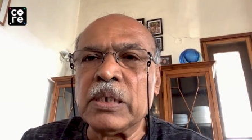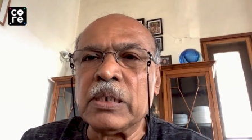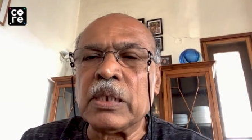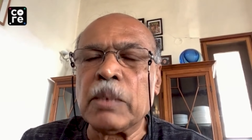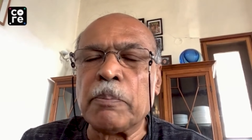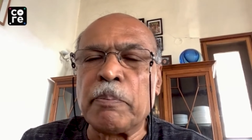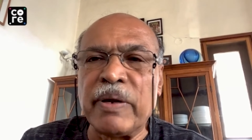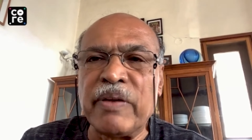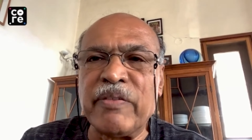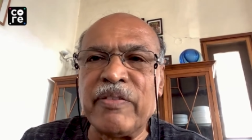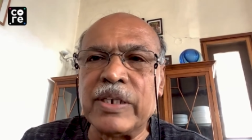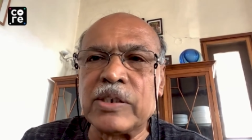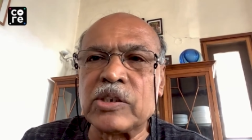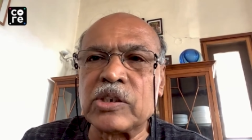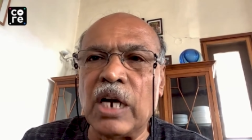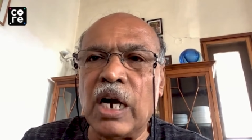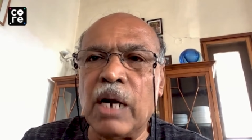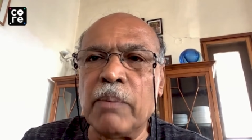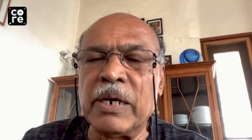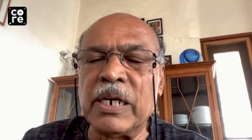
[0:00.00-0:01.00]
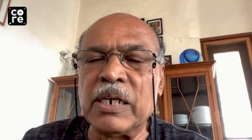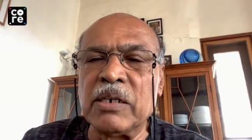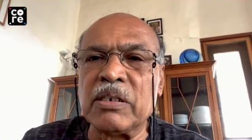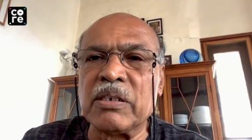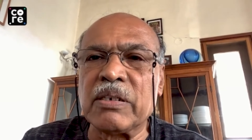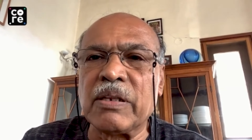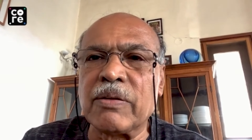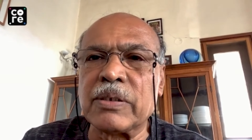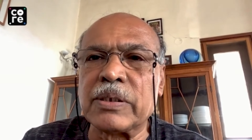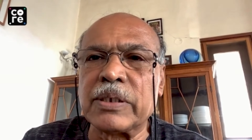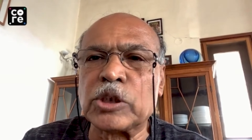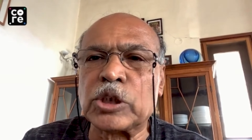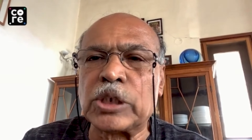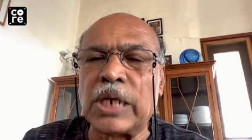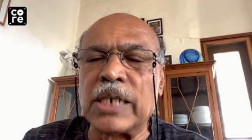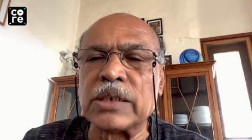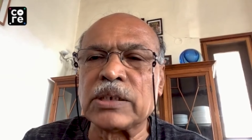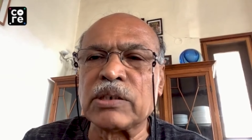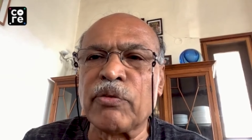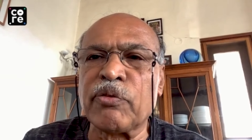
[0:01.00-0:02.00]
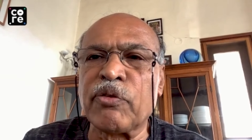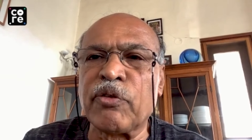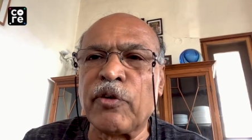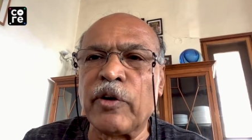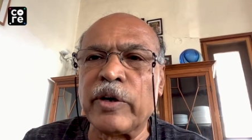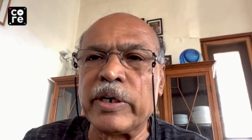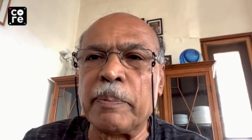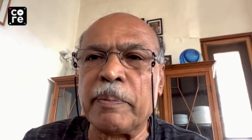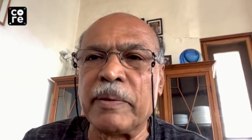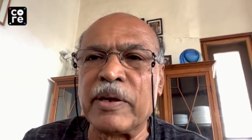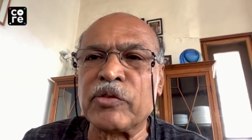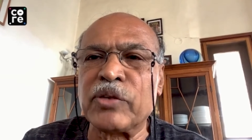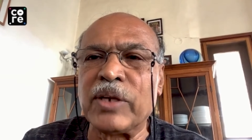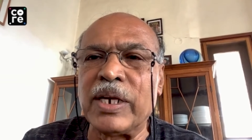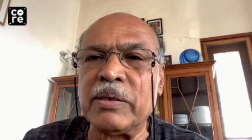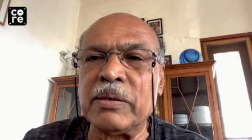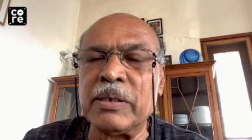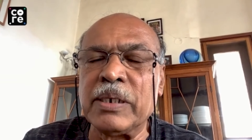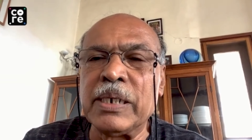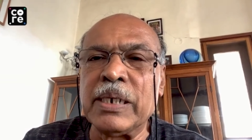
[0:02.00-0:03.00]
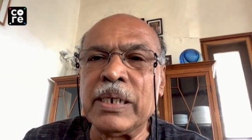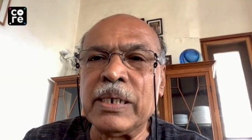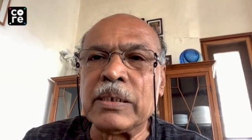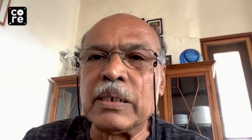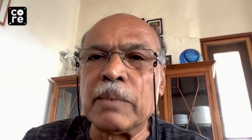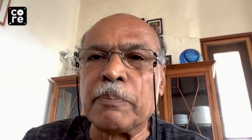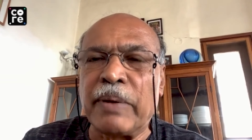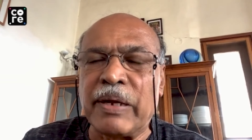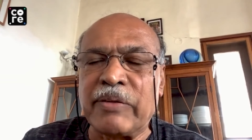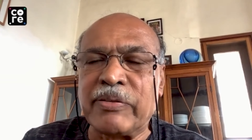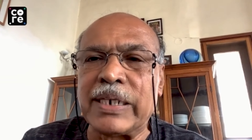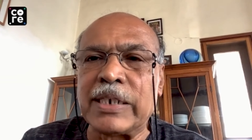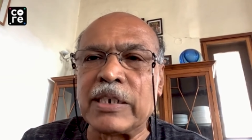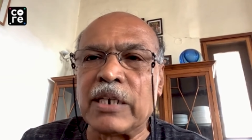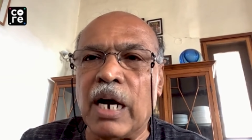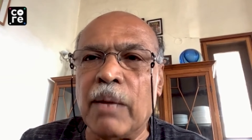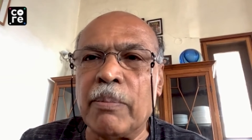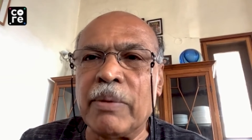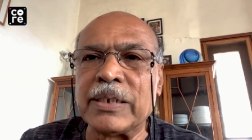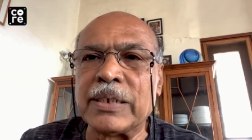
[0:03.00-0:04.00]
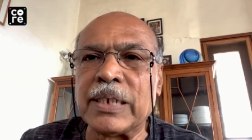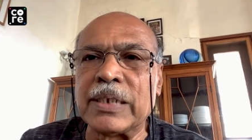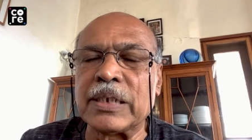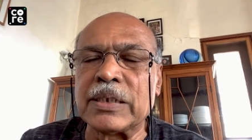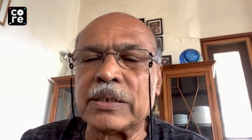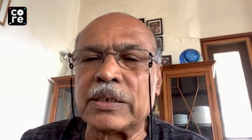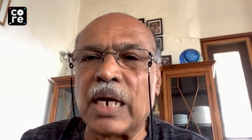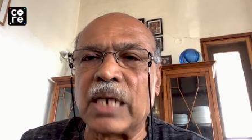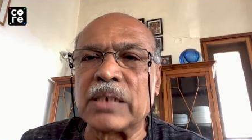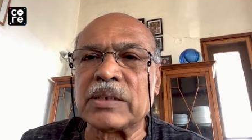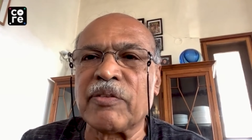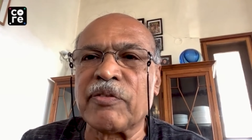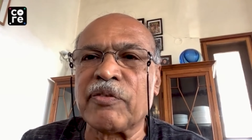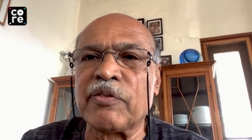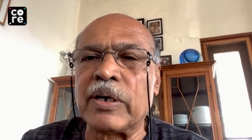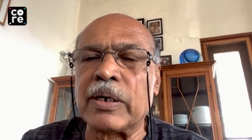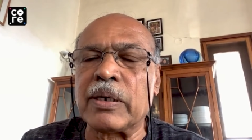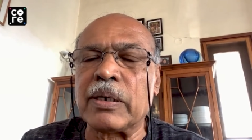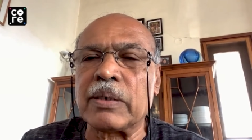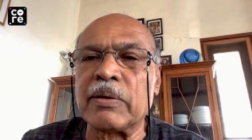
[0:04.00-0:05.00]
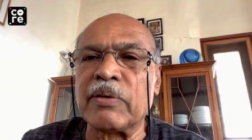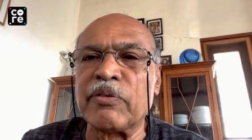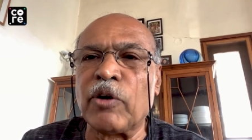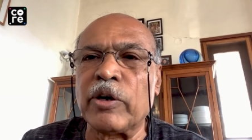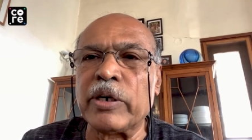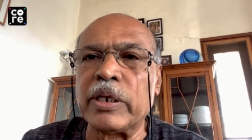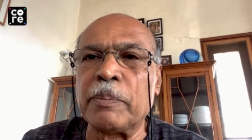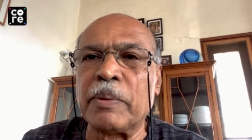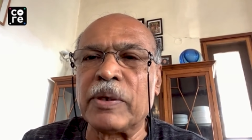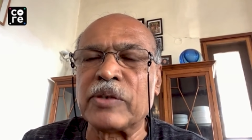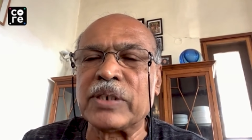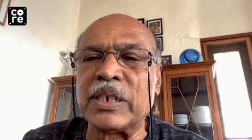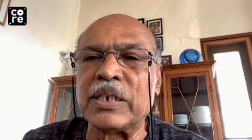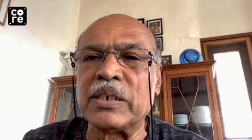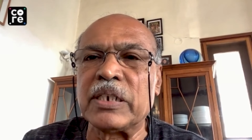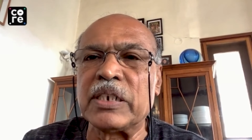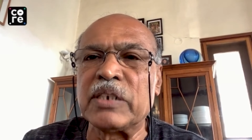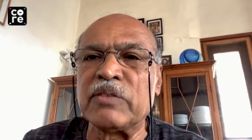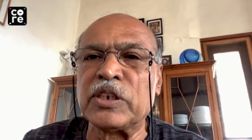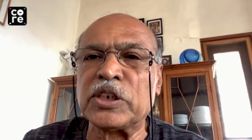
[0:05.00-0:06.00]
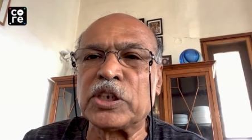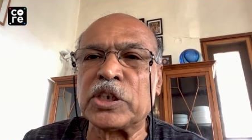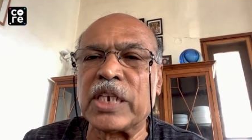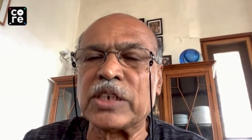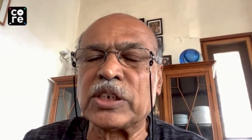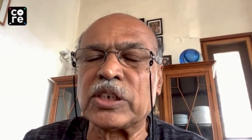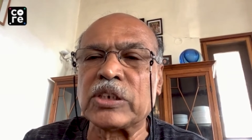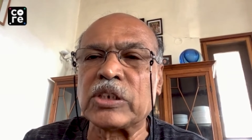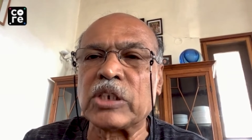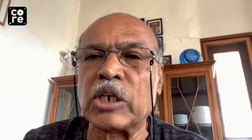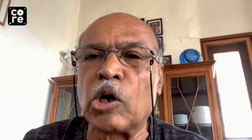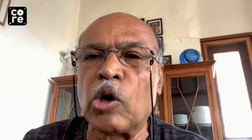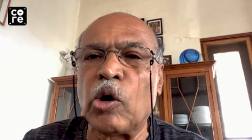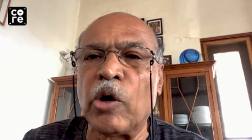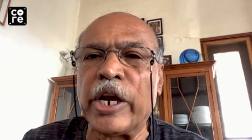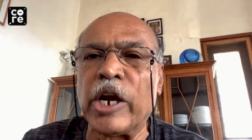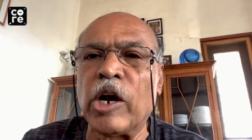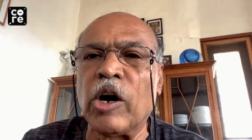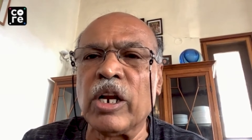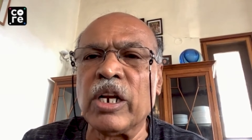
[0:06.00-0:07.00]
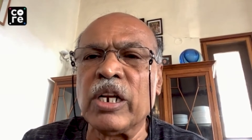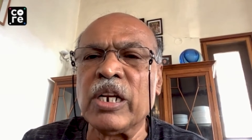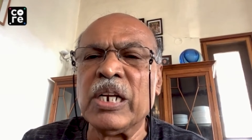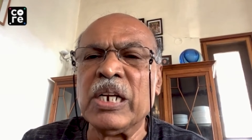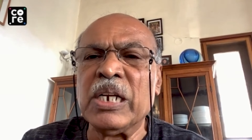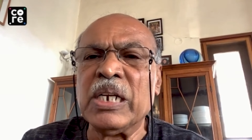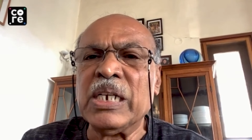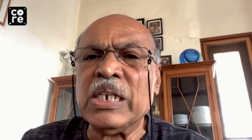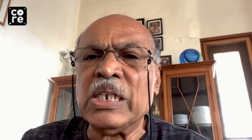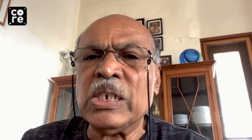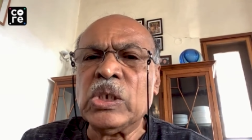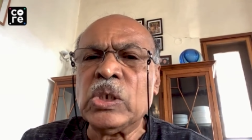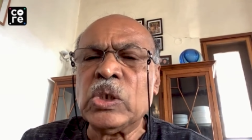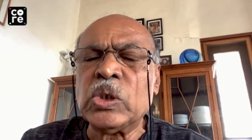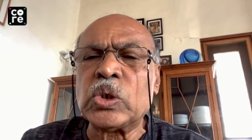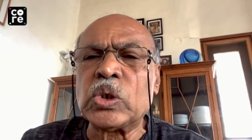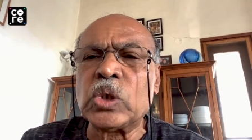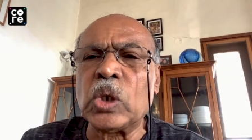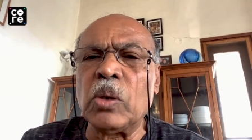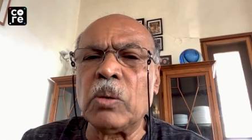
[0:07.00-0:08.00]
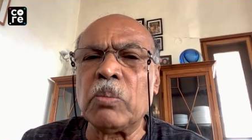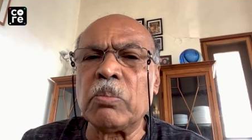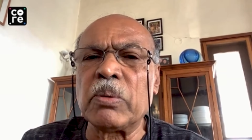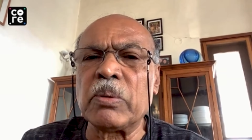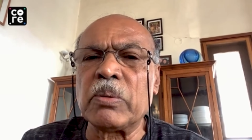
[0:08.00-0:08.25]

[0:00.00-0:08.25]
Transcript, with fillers: The previous government, there was a charge of forty percent. The present government, there's a charge of forty percent. The investigations are going on. So